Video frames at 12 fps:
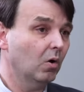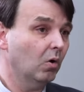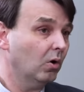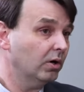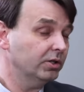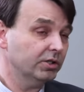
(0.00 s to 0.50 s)

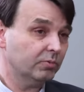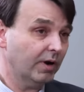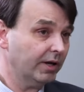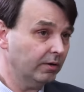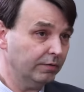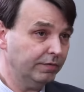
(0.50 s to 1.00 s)
or just
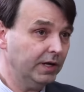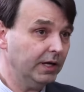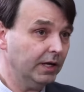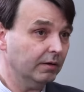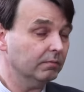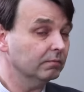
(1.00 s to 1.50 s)
regular
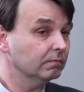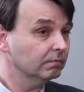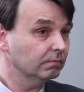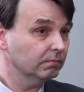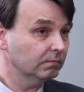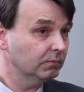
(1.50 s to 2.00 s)
feeding,
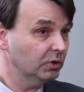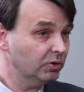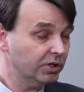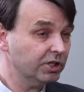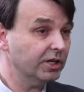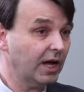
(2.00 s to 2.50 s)

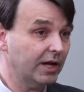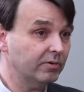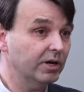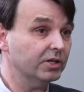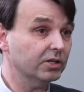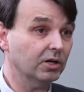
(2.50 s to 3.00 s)
nutrition and
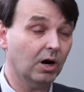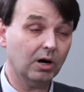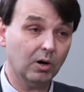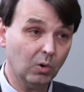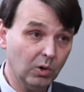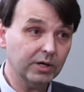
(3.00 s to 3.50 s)
hydration
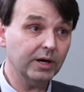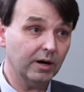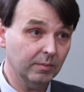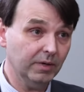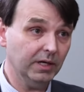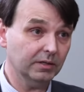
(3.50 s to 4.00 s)
are
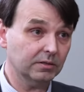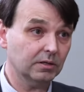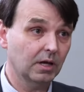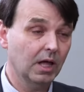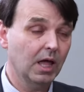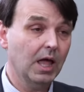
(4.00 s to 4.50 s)
ordinary means.
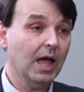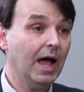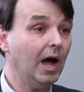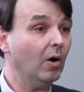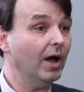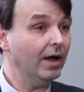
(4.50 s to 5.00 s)

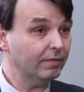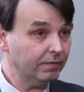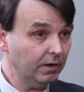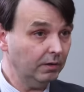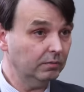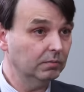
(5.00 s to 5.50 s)

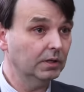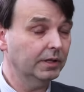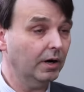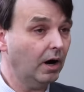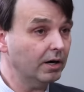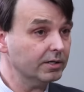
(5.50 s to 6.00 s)
However,
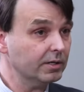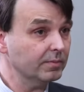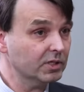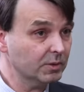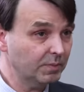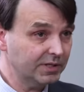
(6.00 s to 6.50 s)
there are some
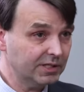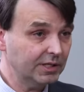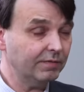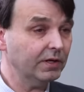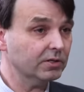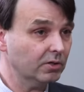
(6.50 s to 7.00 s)

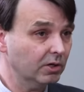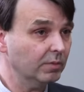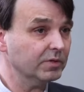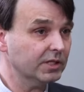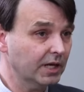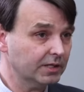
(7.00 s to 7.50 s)
specific
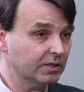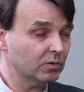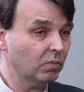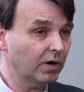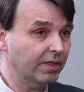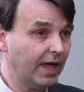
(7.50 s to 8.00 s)
circumstances
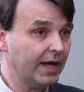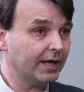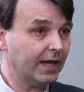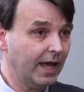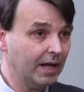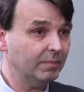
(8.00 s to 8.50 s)
where
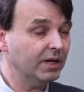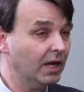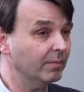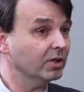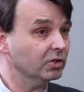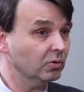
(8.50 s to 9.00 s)
that can
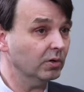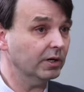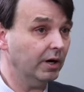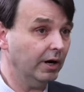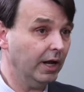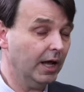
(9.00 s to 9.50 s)
become
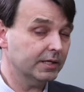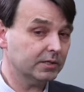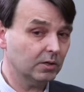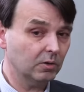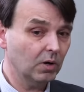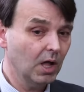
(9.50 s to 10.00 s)
extraordinary. And
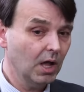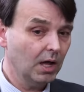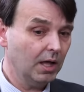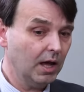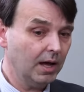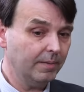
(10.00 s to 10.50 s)
so
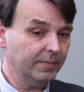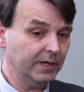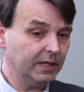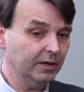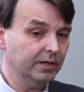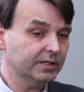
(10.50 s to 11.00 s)
the
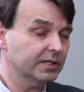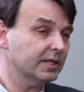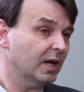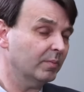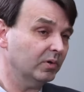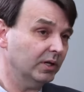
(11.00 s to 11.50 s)
clearest
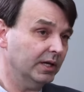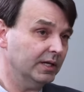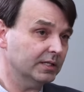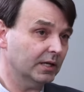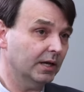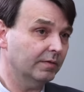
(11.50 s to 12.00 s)
example
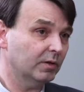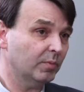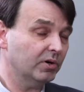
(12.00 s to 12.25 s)
is if the